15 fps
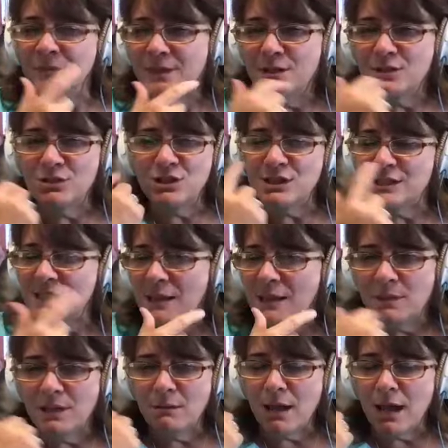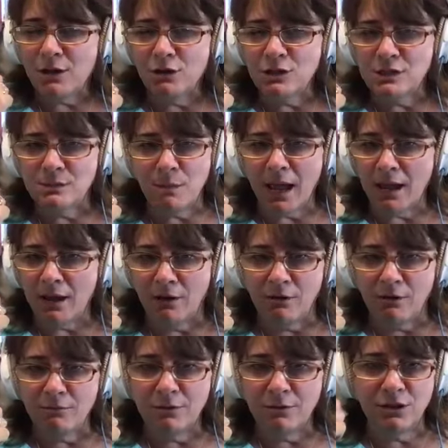there's just something about your
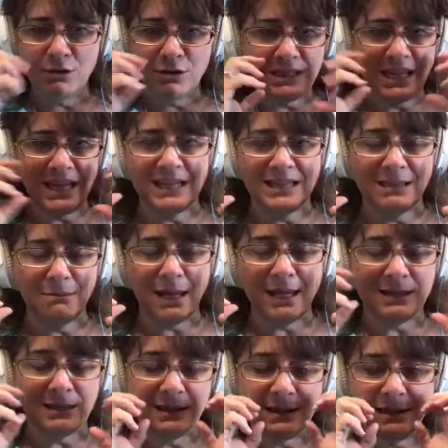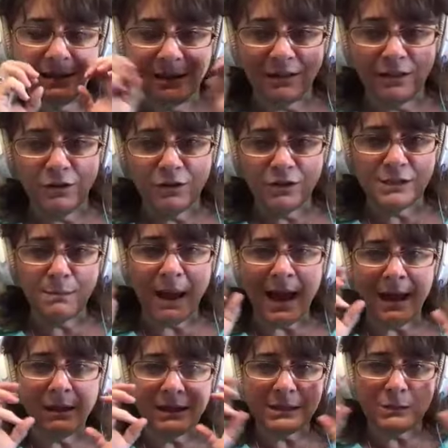smile with your teeth that makes your
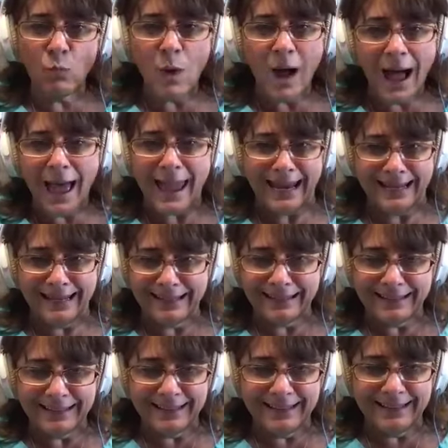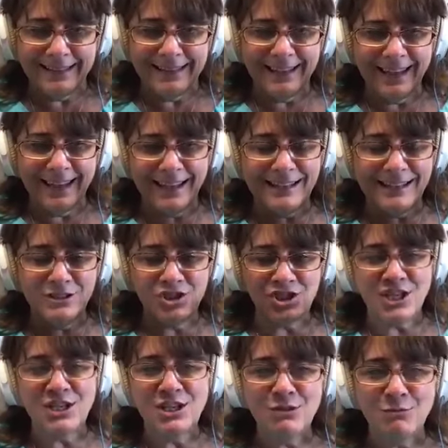smile is wide and
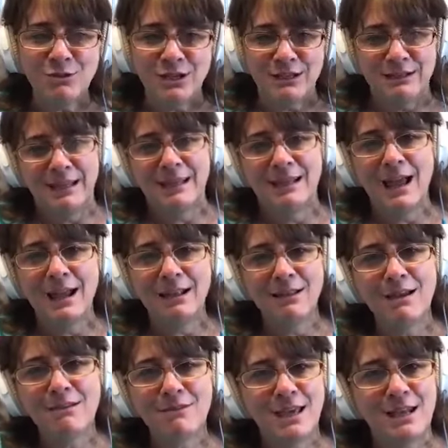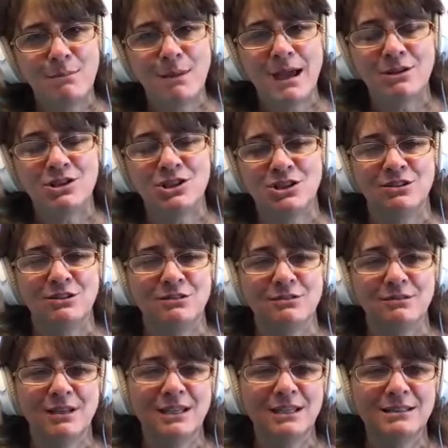genuine. And I love that about you.
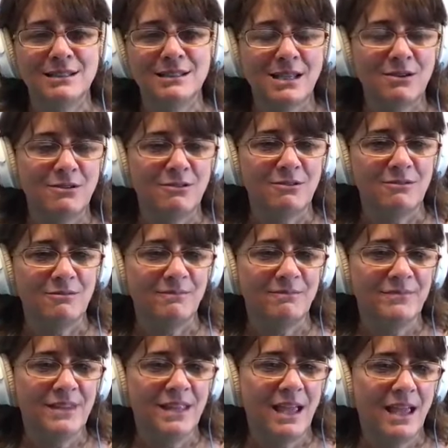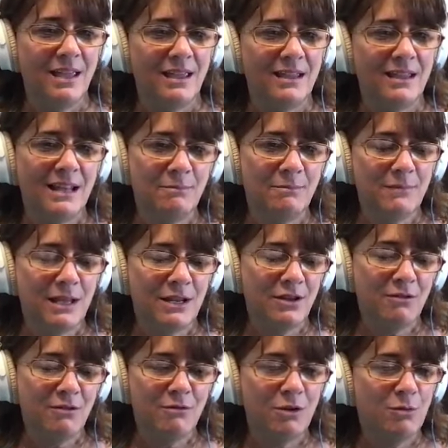Mm-hmm. Thank and so, you. I, and I'm I
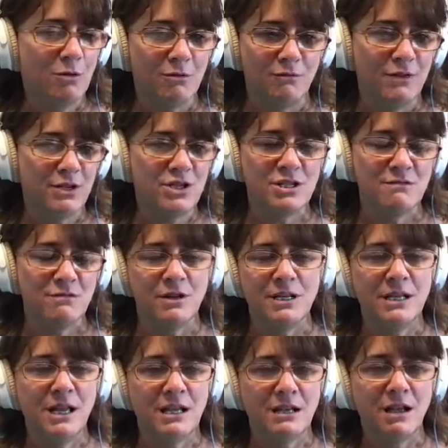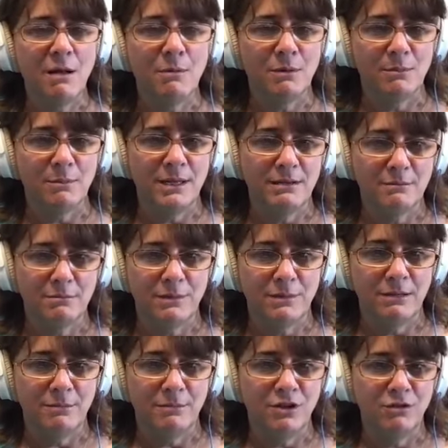know you weren't fishing for any kind of compliment,
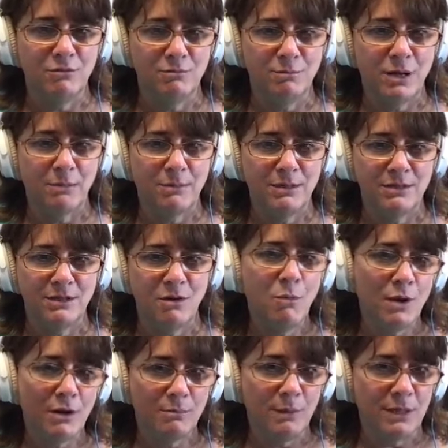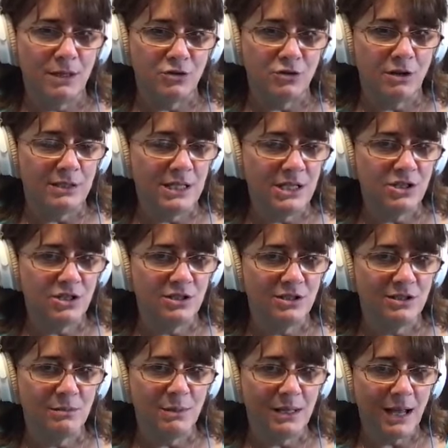and you probably don't want me to draw attention
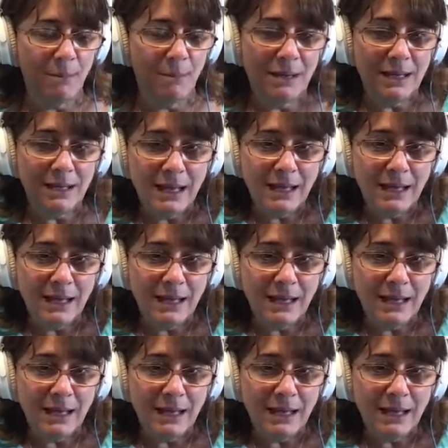to it, but I mean,